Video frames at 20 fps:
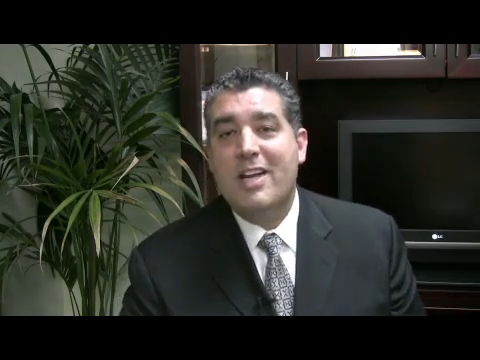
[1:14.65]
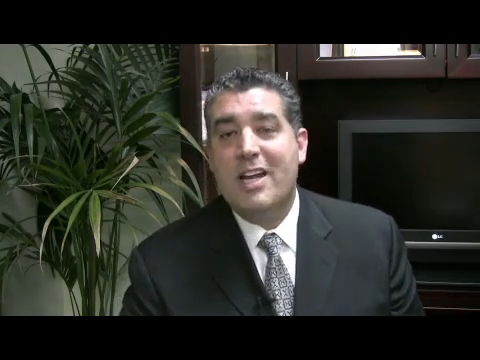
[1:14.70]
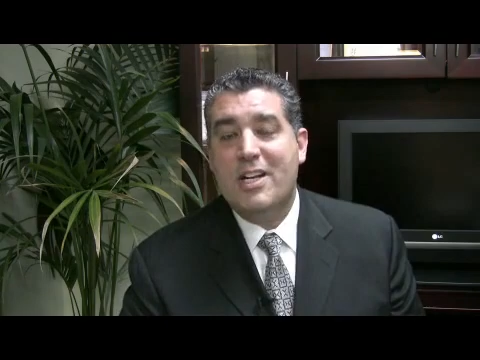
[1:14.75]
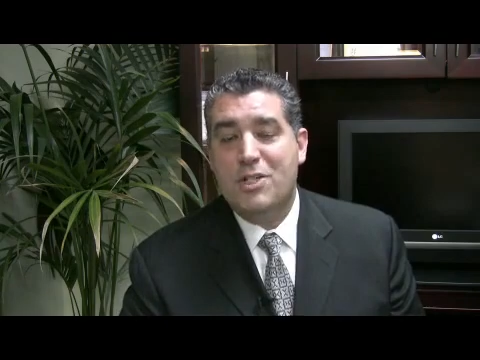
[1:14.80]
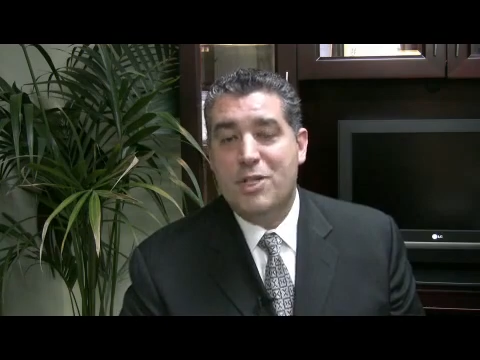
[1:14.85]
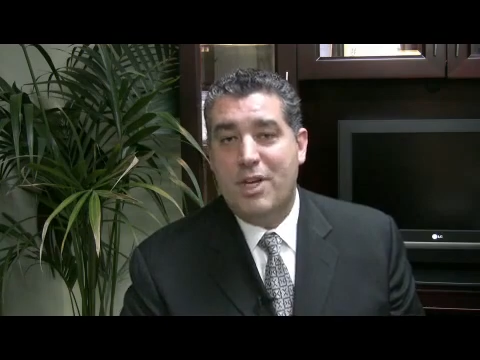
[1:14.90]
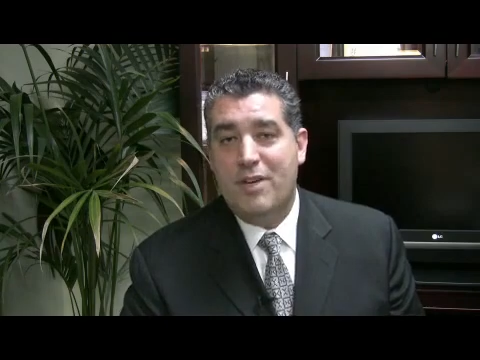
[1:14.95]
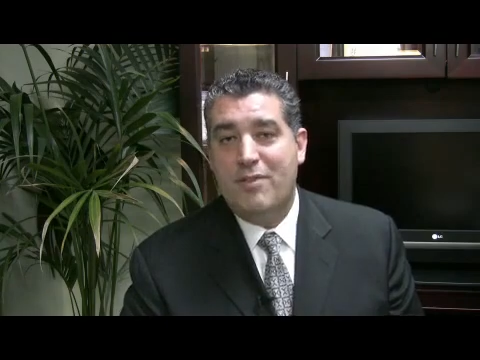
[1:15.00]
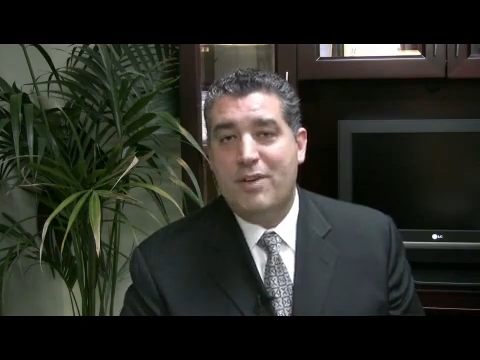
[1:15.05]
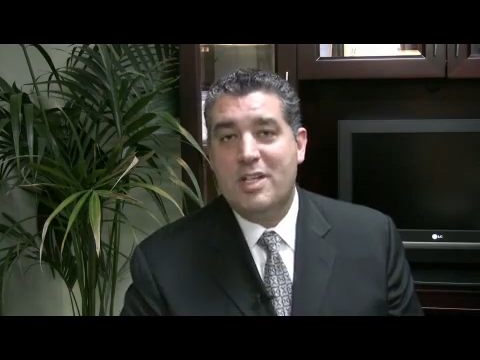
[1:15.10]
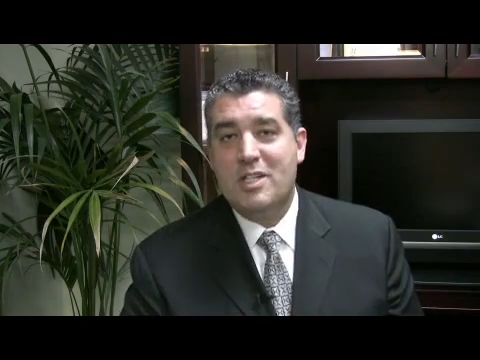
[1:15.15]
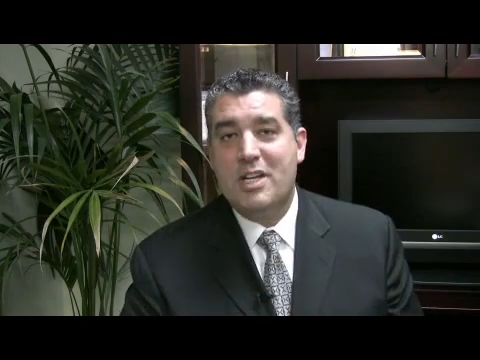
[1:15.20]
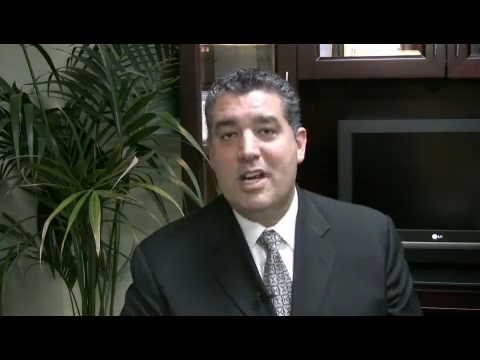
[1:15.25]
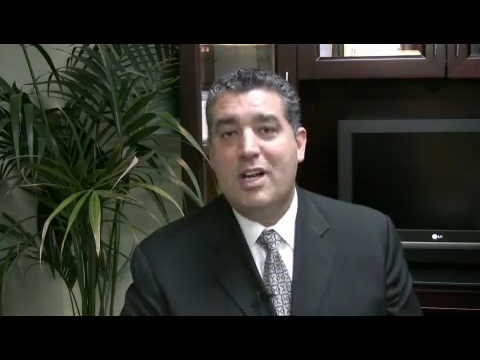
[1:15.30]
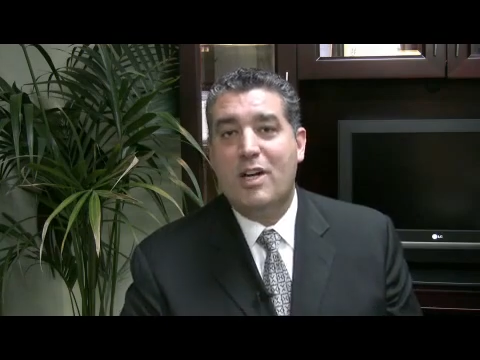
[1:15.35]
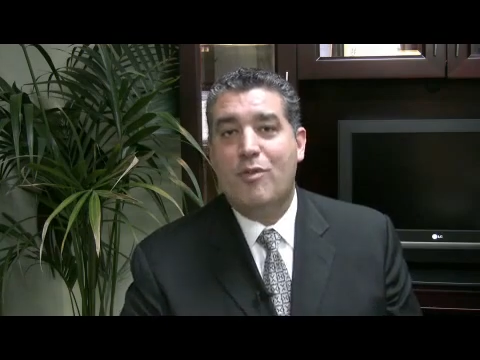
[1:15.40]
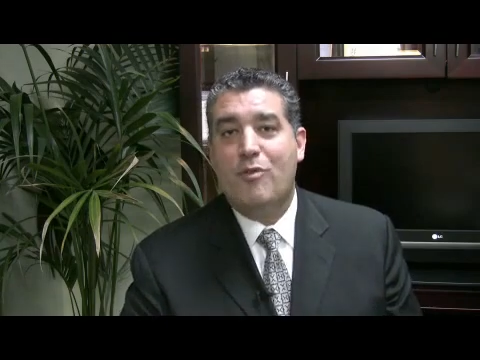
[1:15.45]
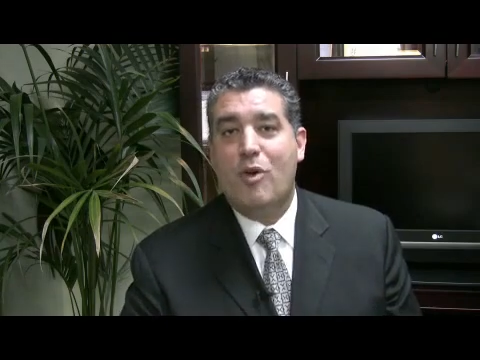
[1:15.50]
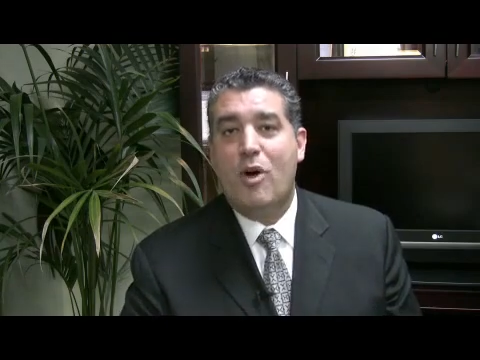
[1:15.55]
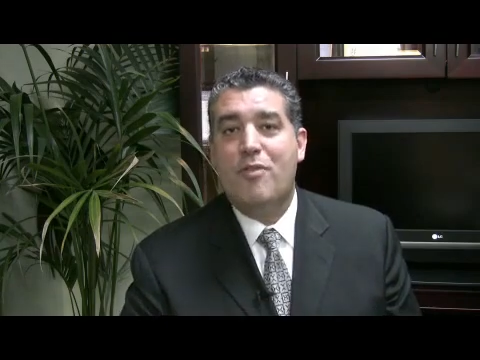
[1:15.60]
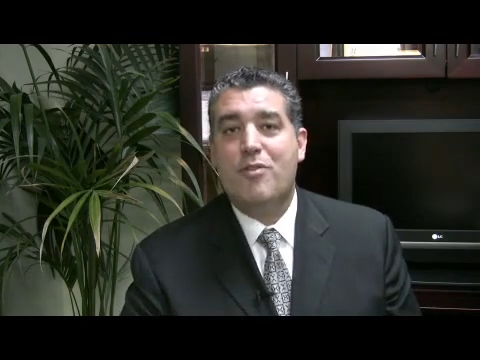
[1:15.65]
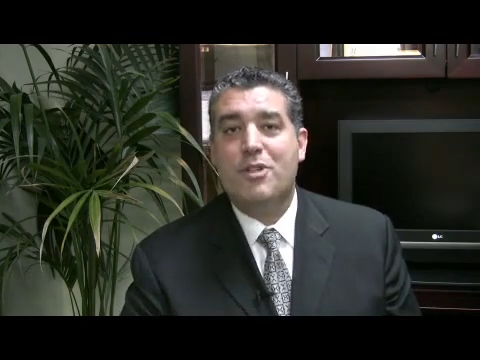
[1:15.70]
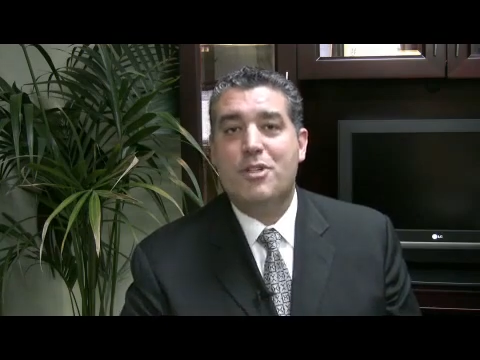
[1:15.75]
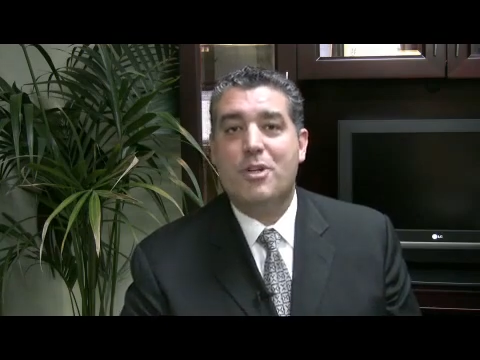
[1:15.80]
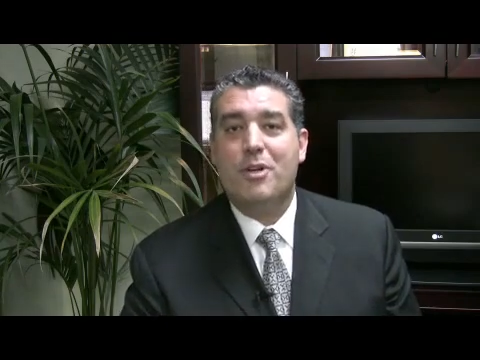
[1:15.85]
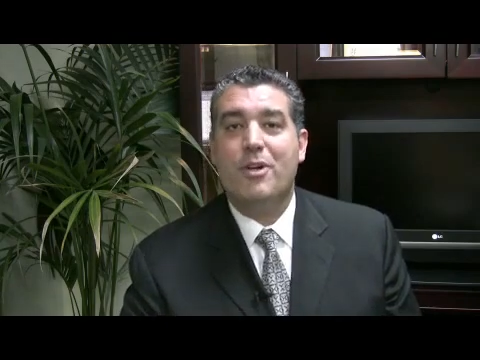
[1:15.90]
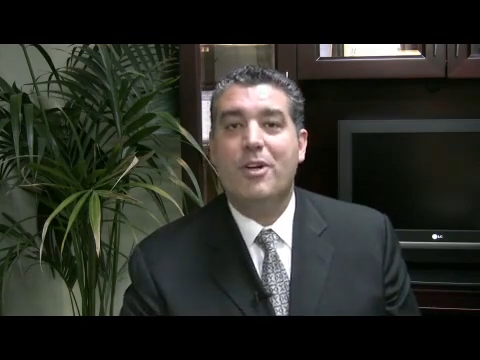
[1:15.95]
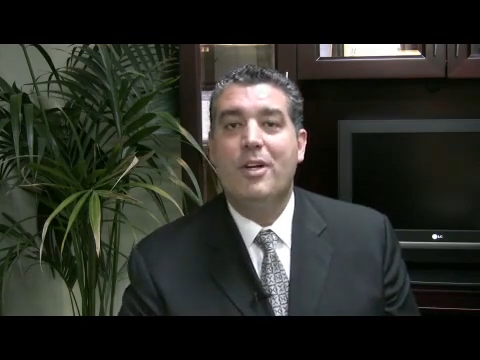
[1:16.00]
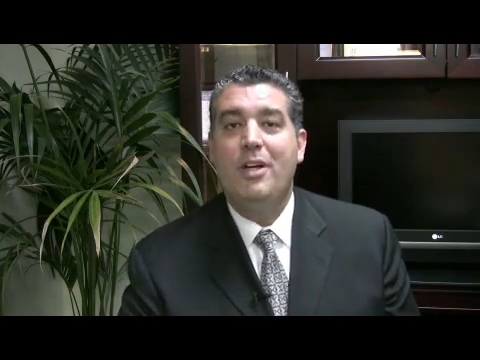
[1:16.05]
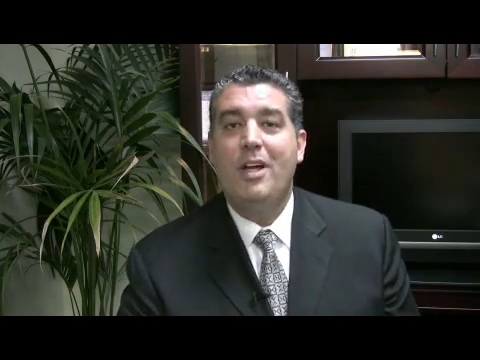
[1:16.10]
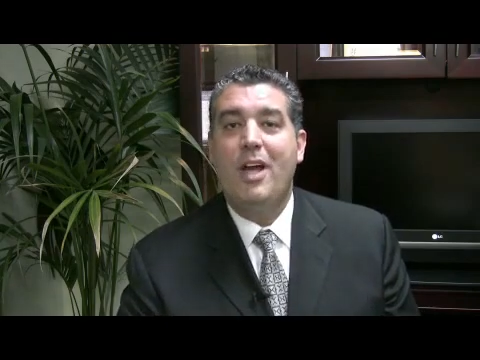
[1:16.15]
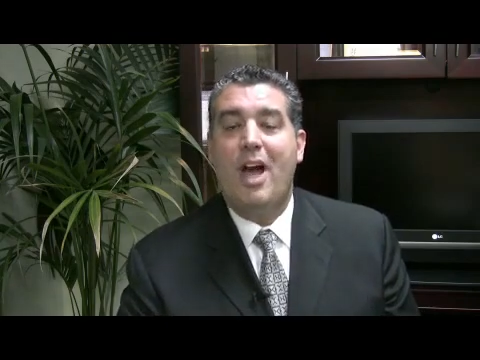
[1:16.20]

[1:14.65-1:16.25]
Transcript: and Chief Executive Officer